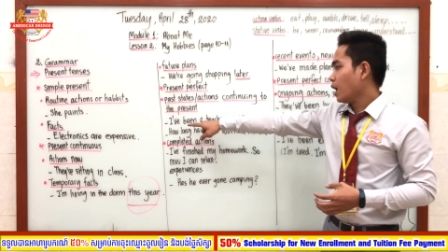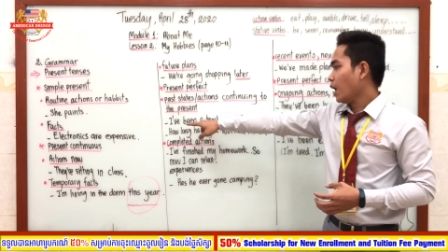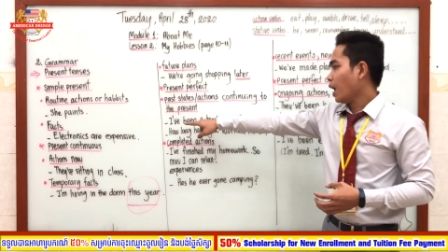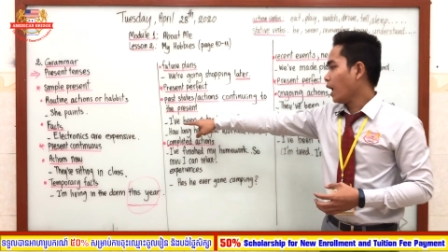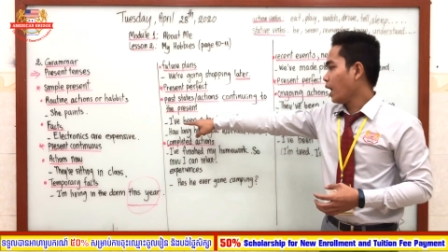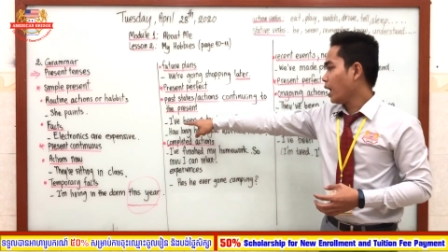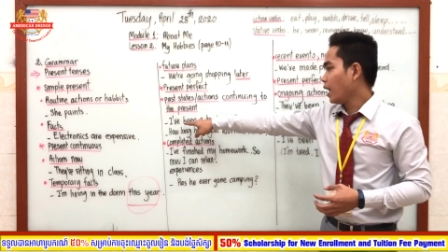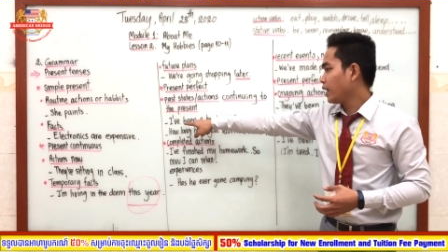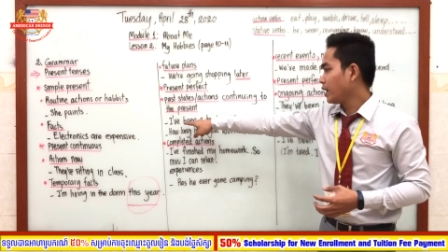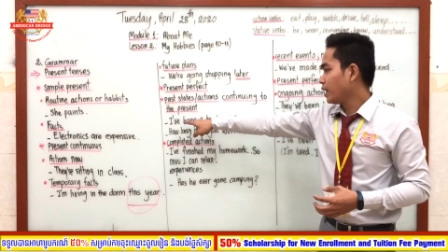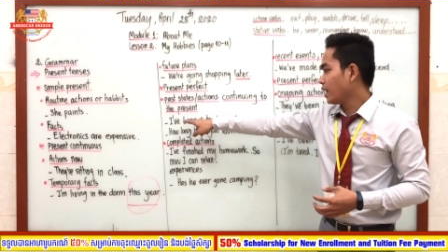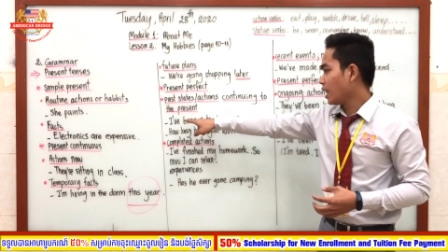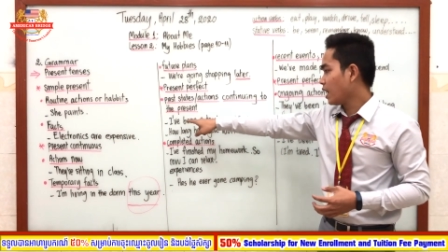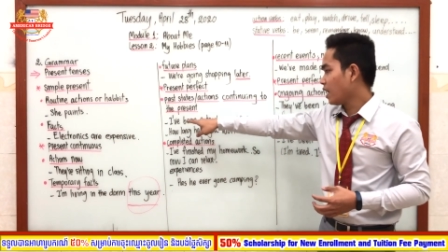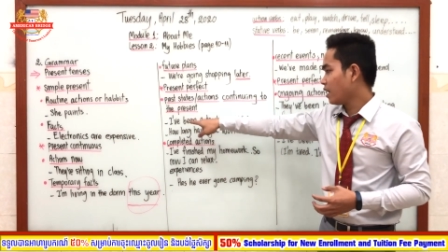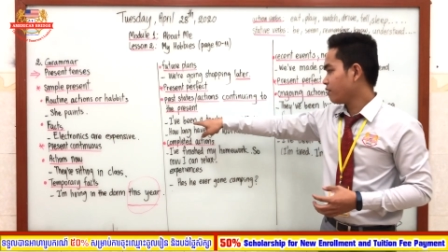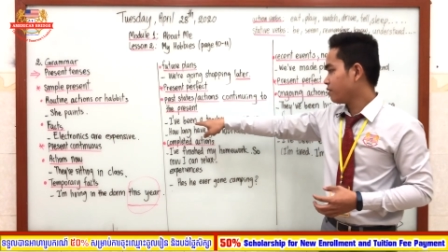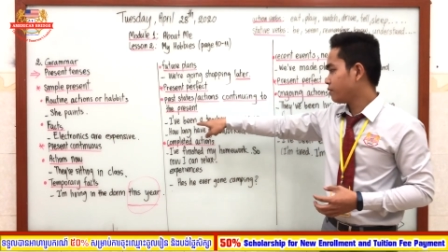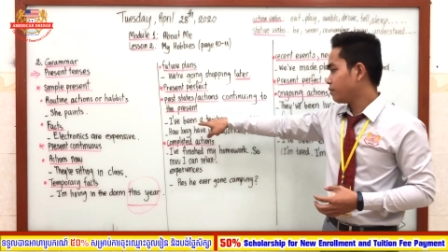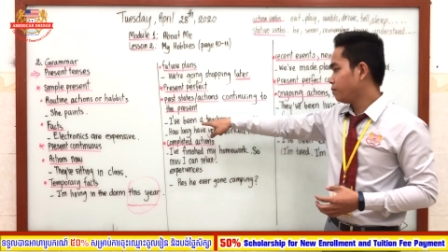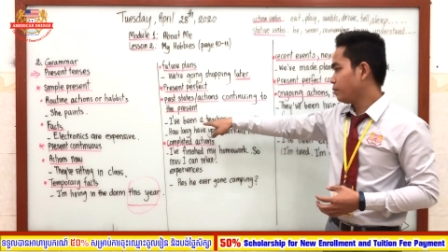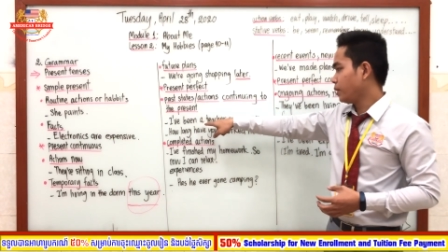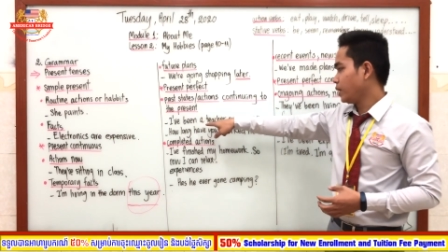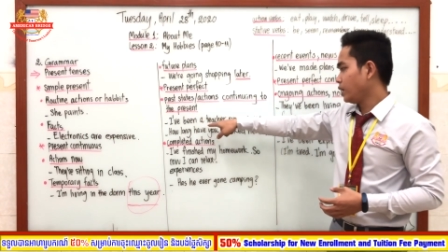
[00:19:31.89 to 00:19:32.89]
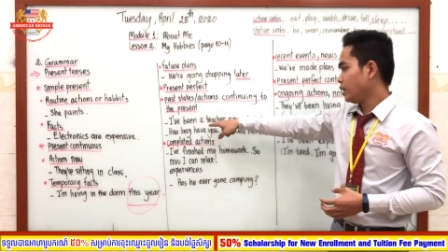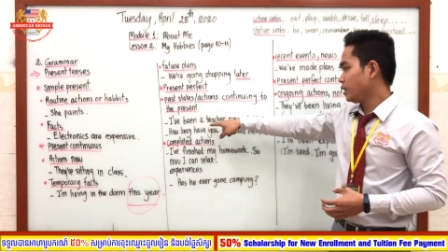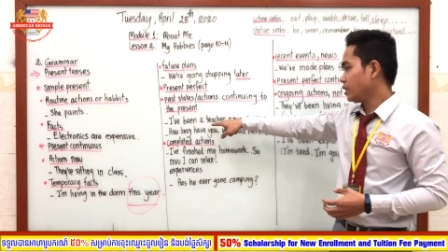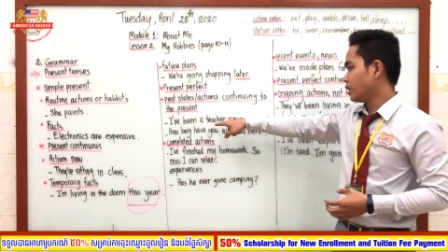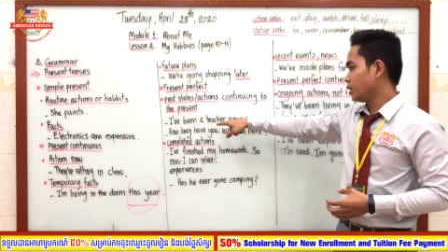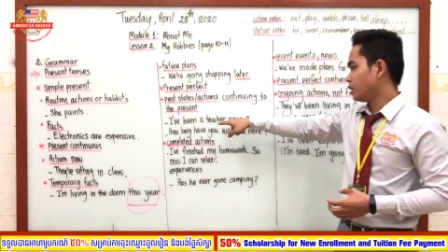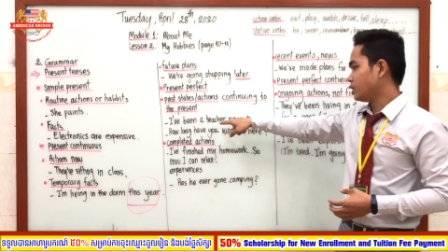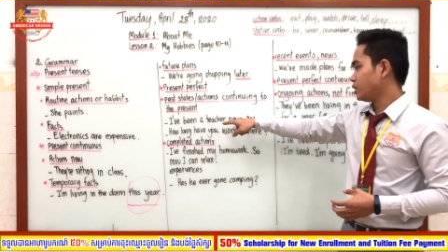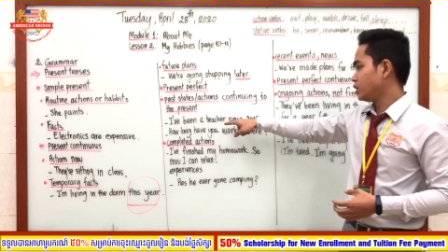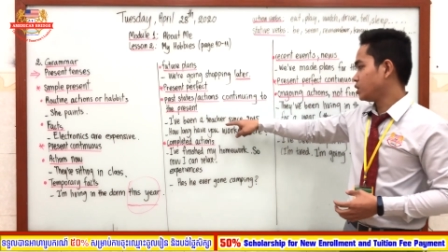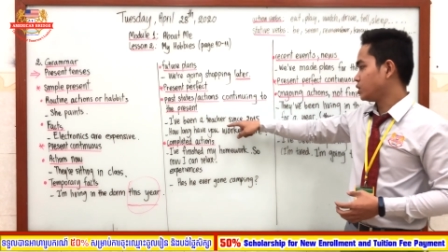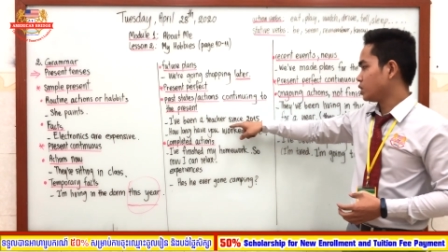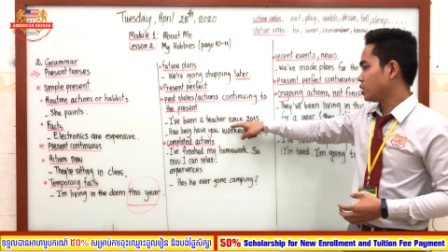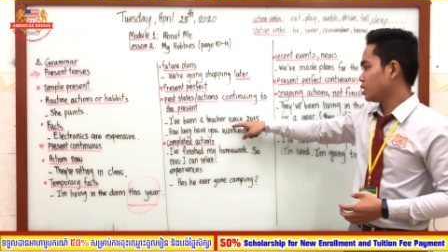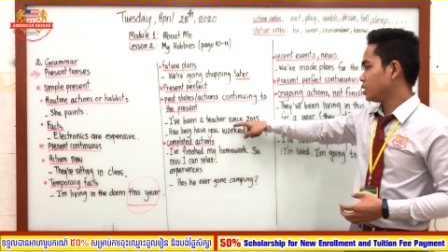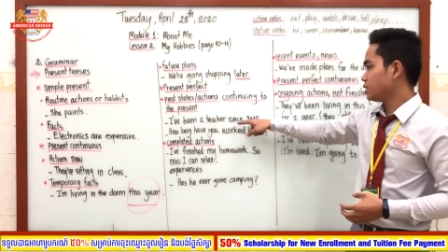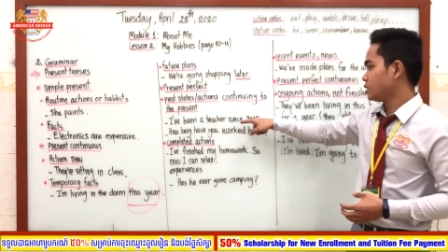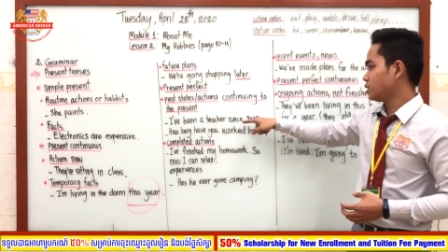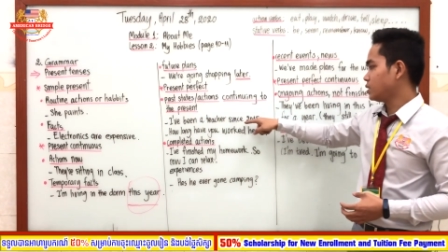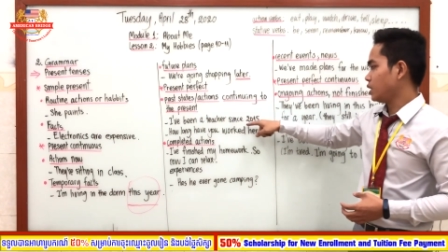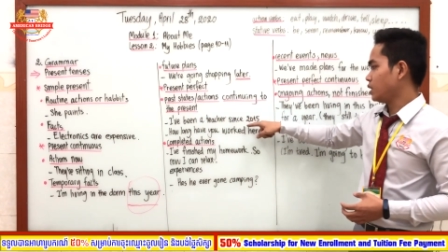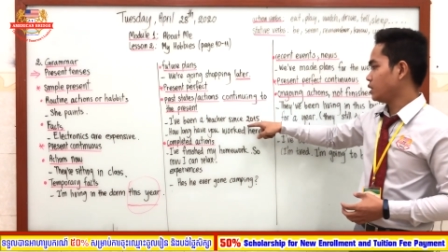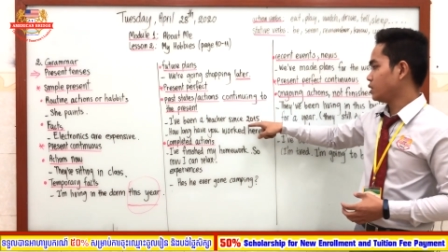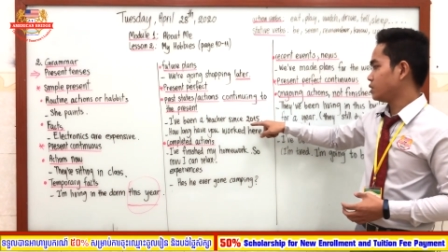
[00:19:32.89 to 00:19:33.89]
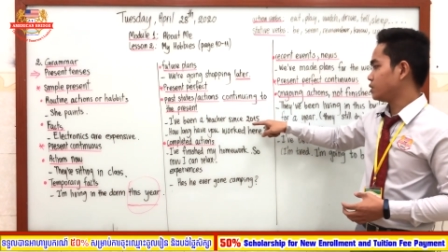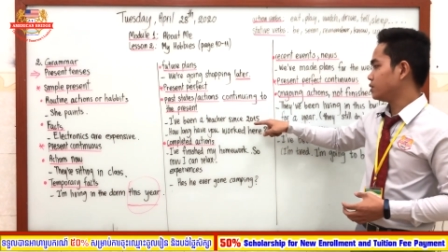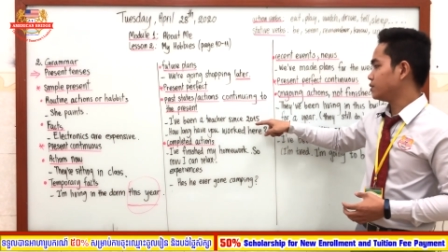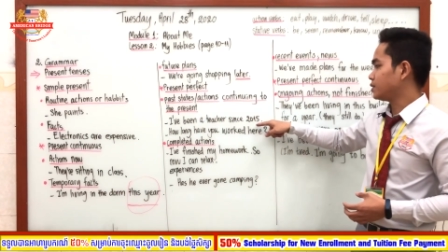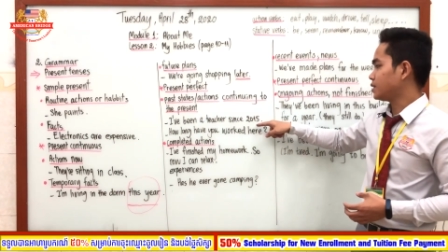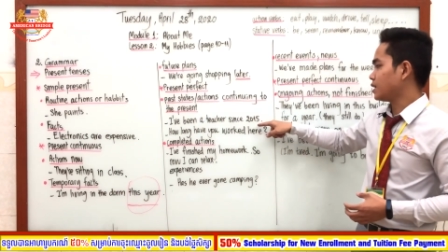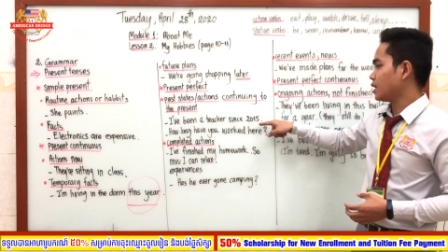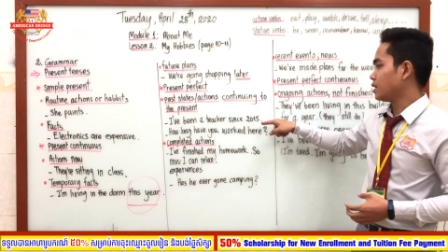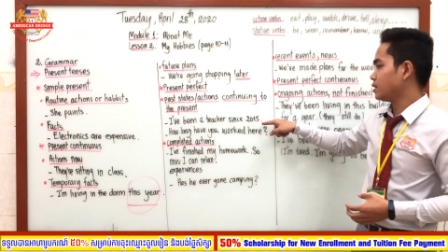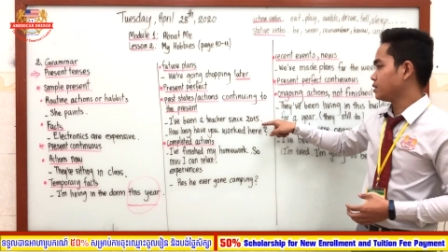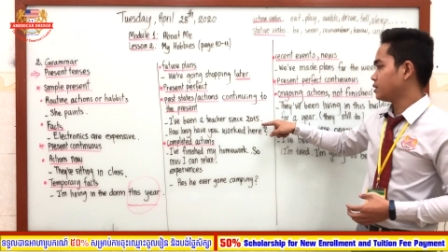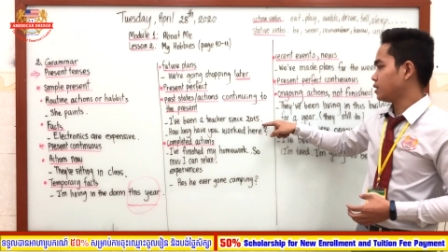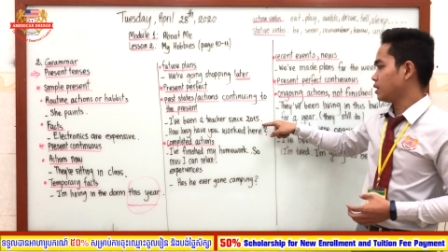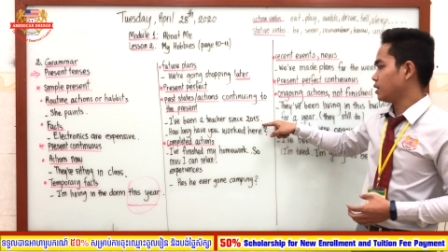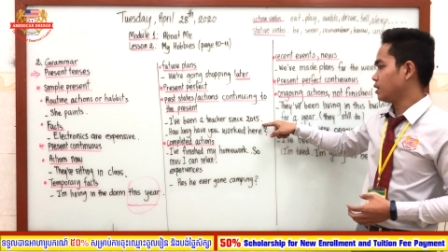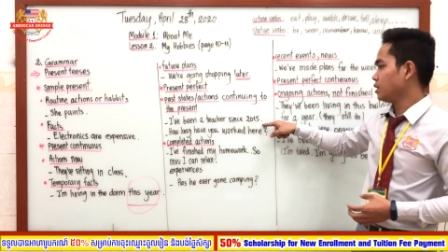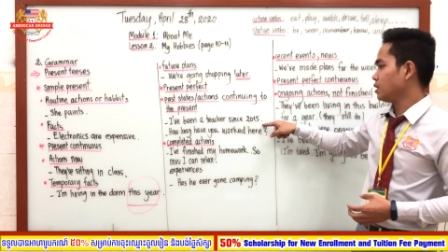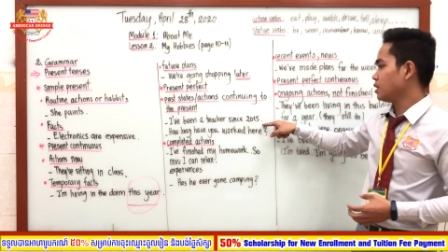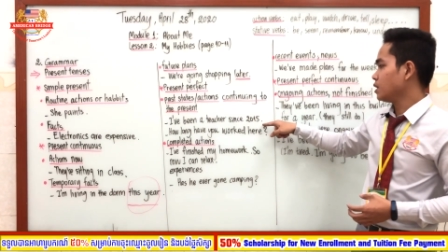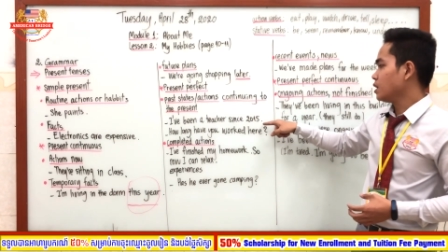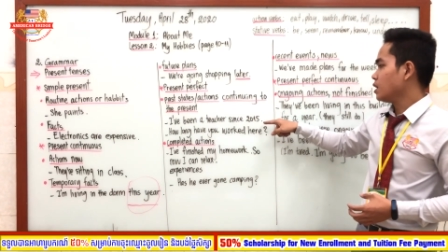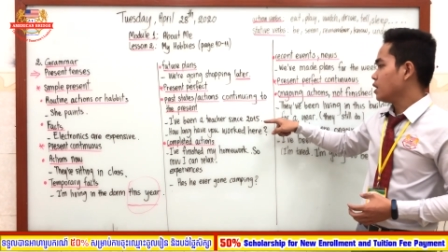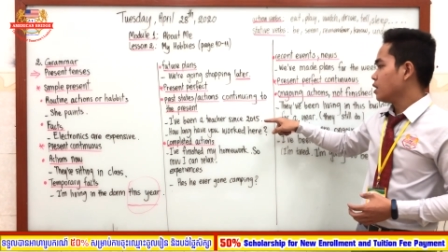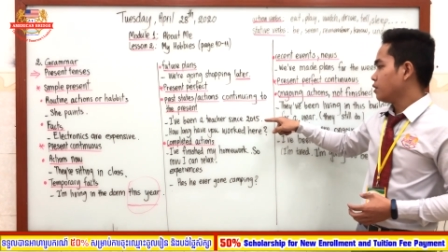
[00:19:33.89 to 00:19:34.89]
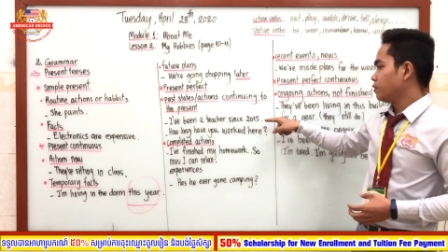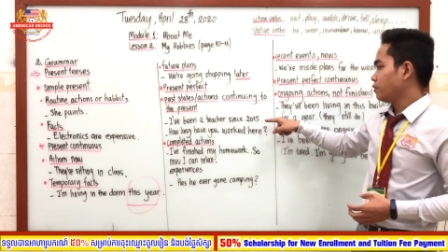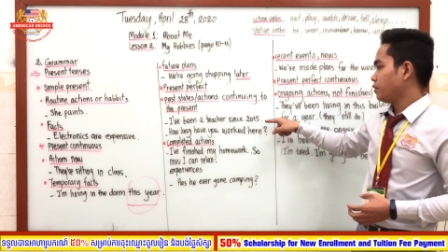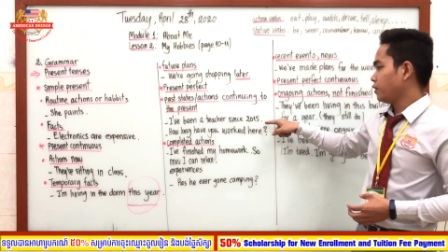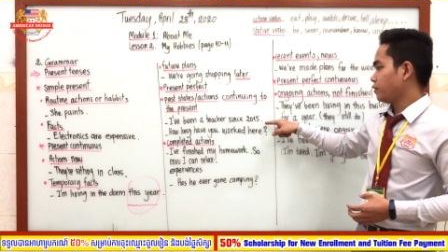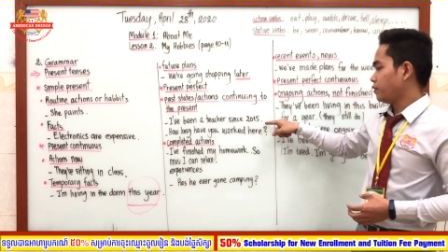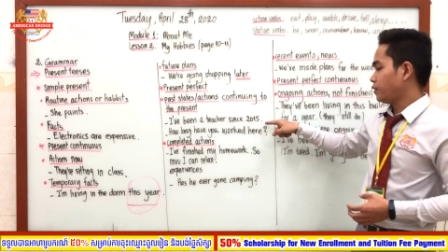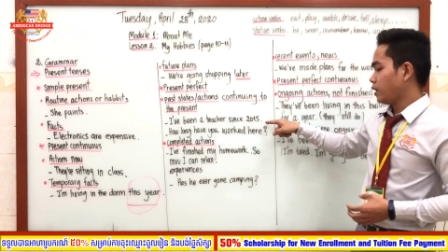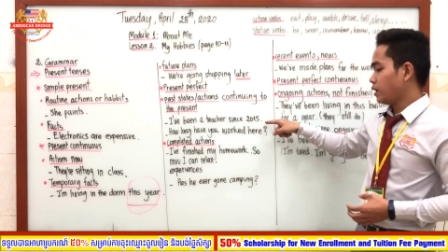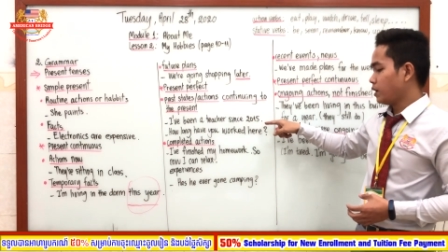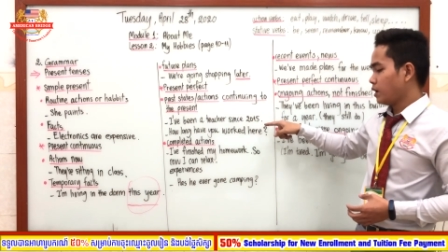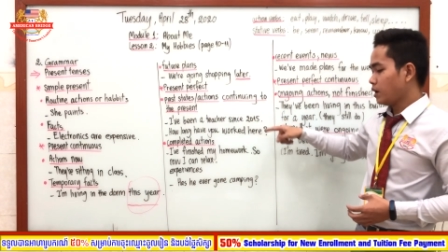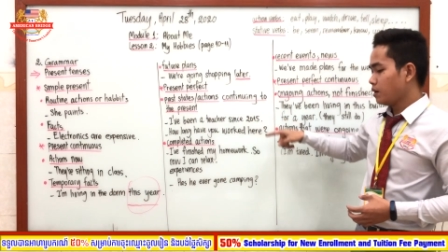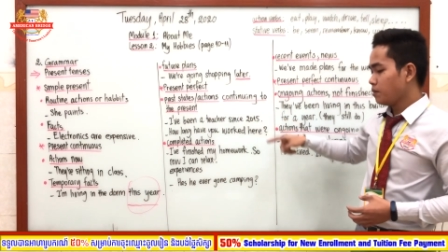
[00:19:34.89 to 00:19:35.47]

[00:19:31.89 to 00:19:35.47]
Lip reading: I have been a teacher since 2015.